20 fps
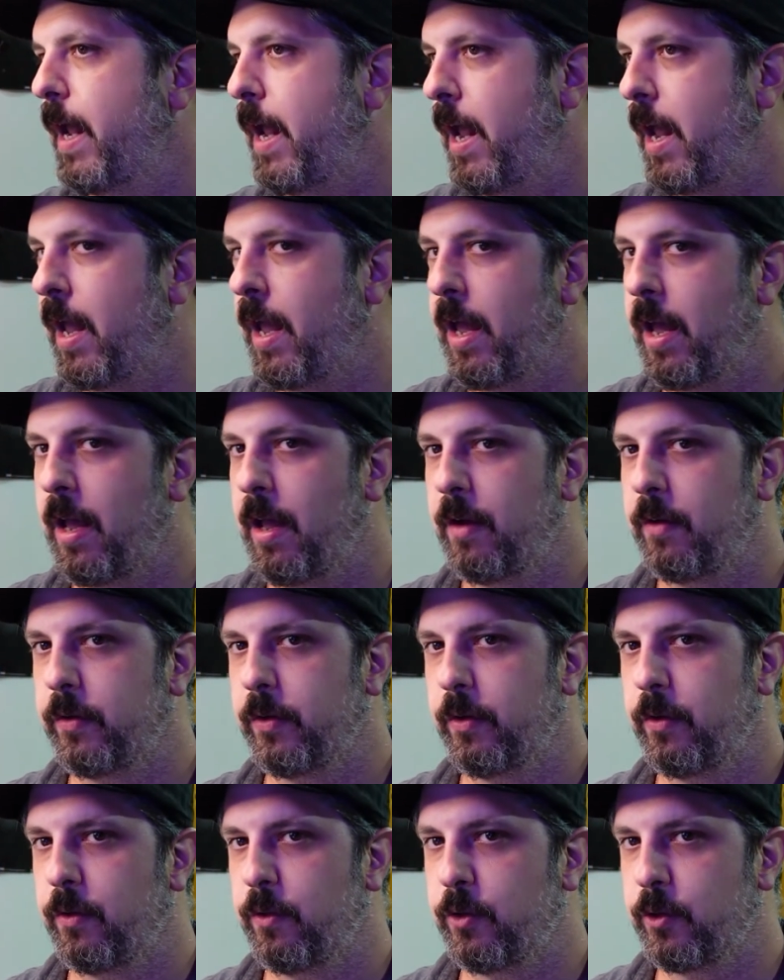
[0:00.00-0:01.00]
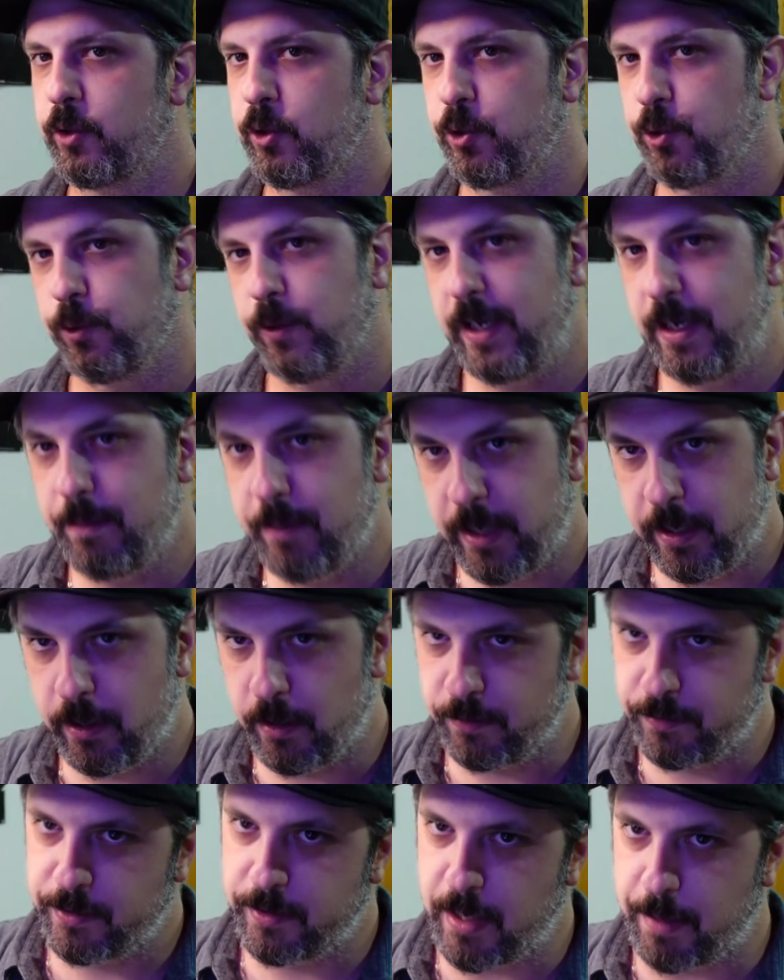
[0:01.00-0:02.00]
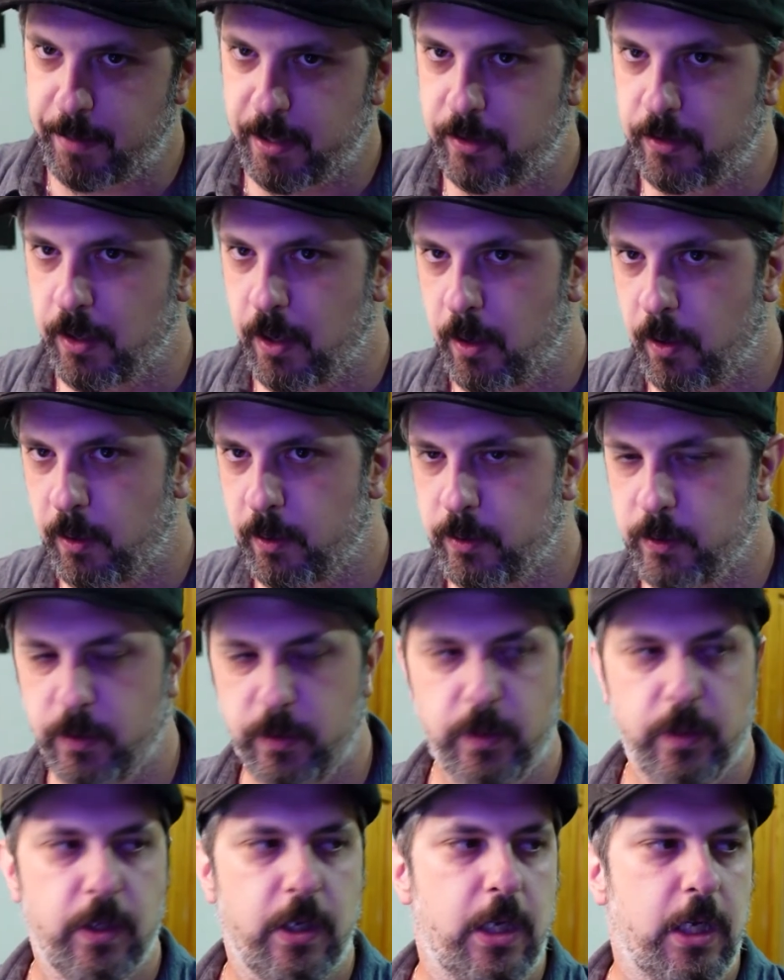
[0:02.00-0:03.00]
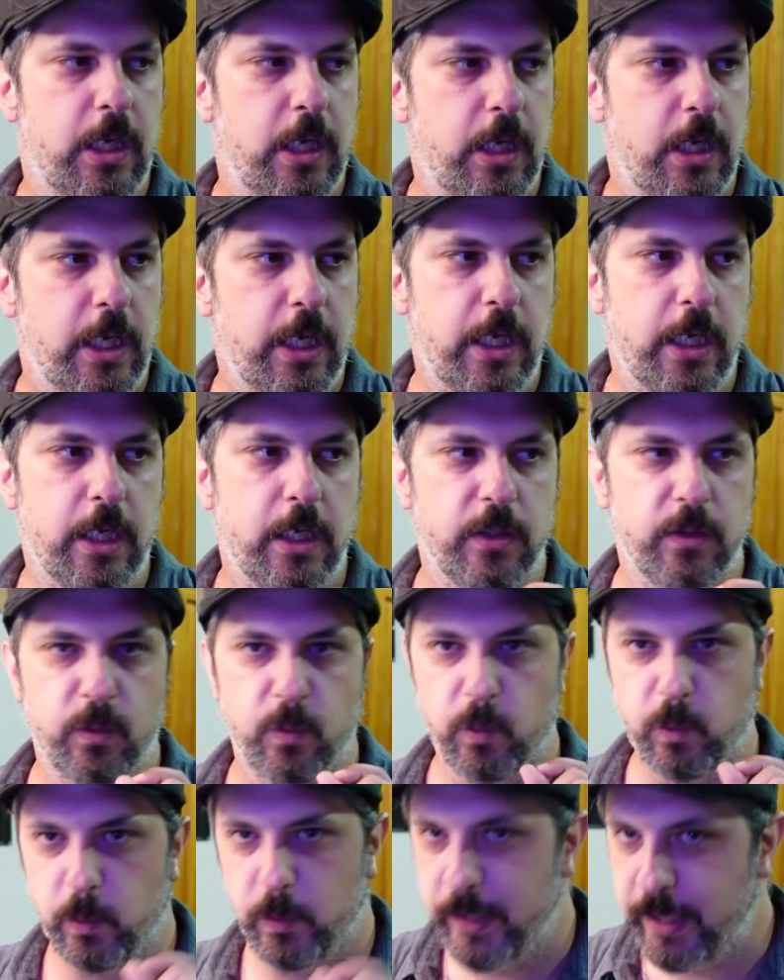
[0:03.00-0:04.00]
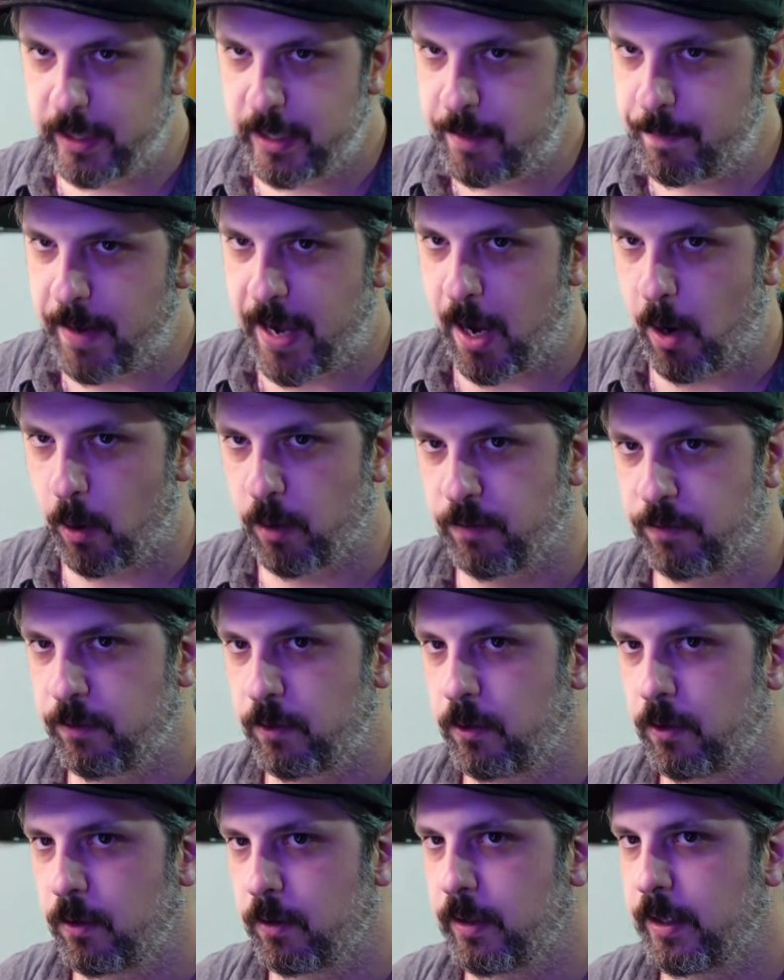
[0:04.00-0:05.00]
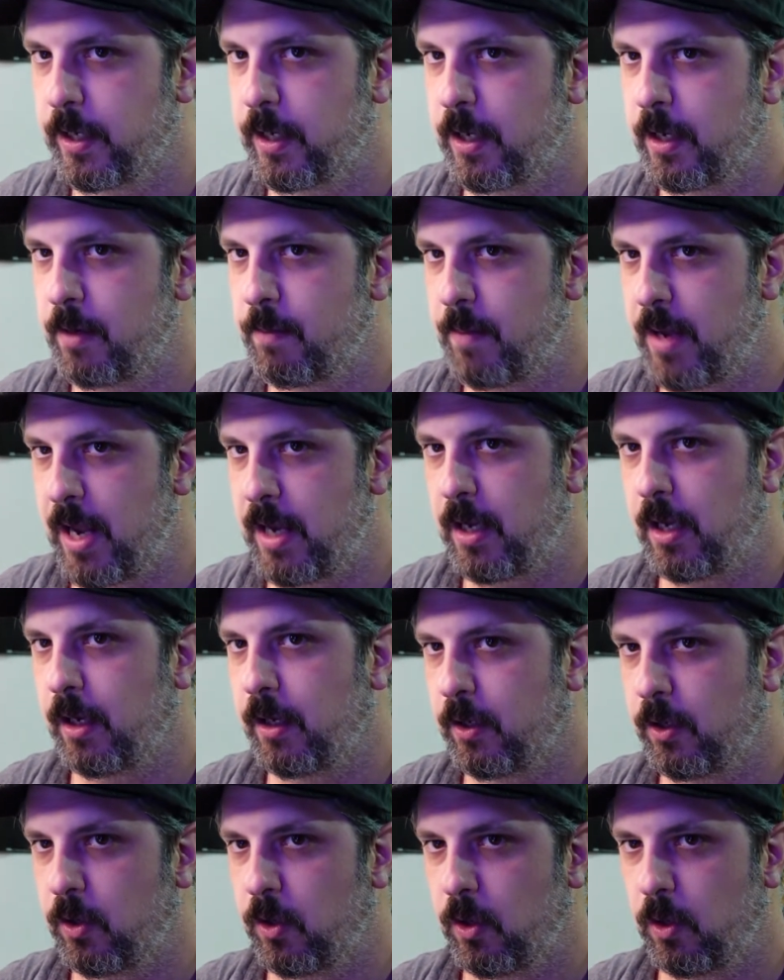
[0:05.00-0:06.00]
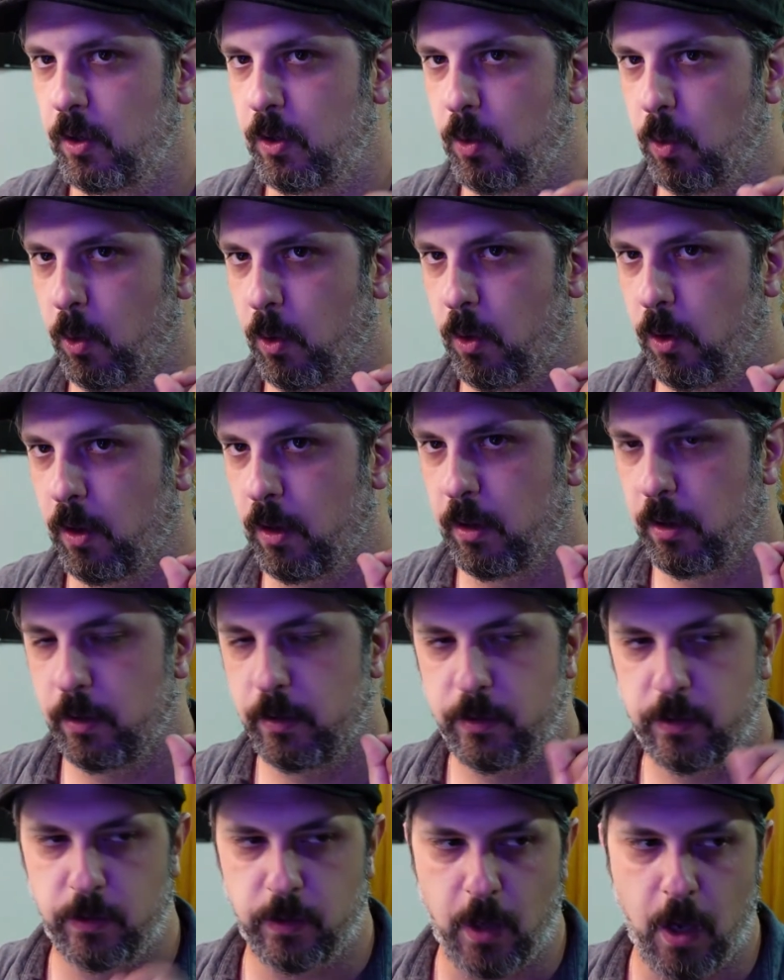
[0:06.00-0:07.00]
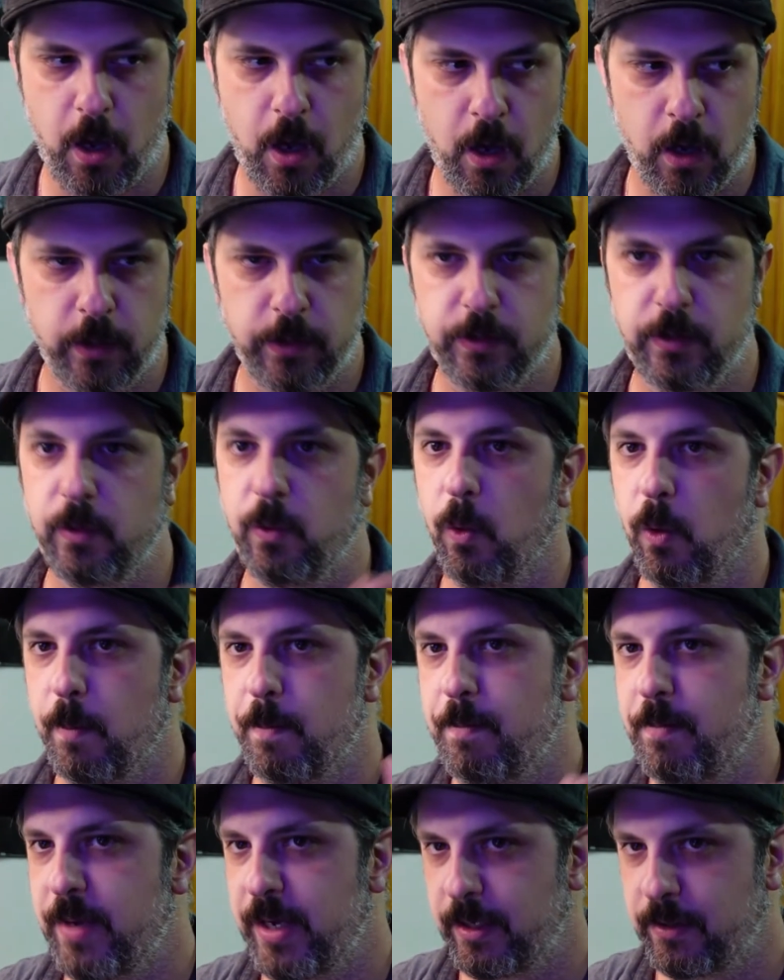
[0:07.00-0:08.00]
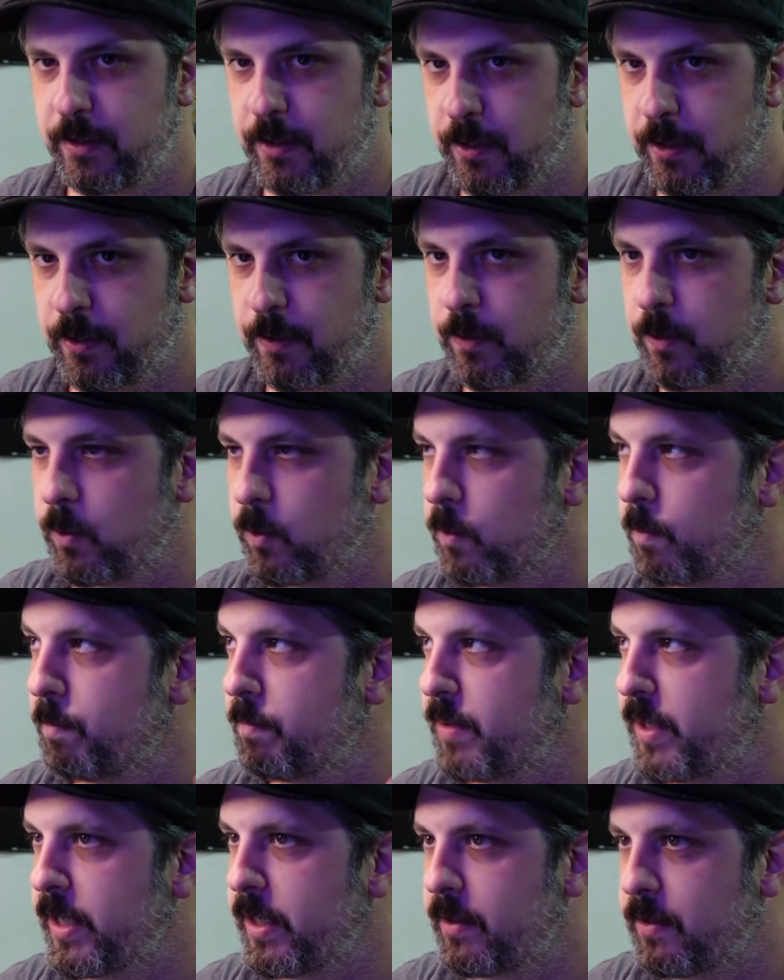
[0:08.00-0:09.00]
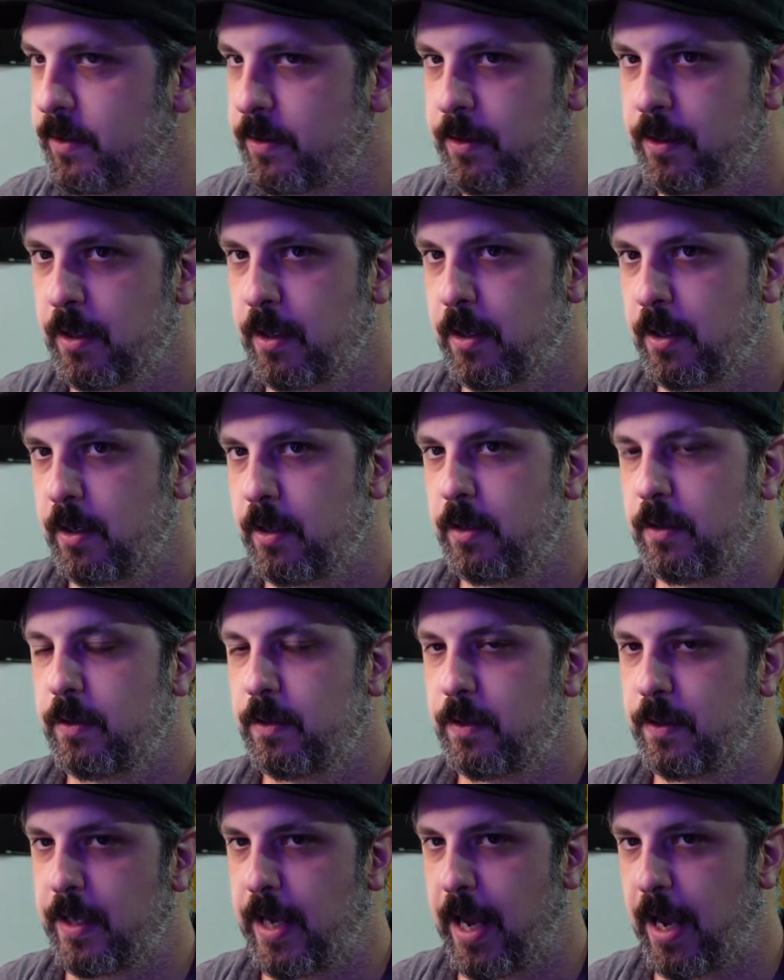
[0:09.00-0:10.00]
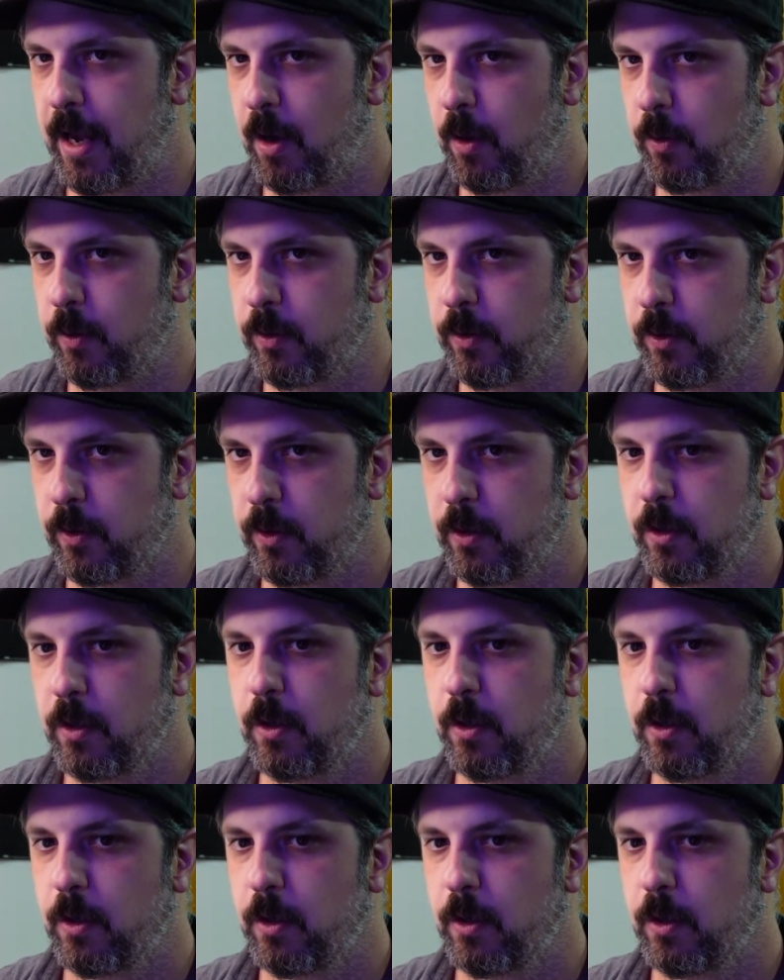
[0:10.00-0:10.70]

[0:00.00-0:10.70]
And the treatment of semitones is really powerful in making your songs, your mixes, your beats sound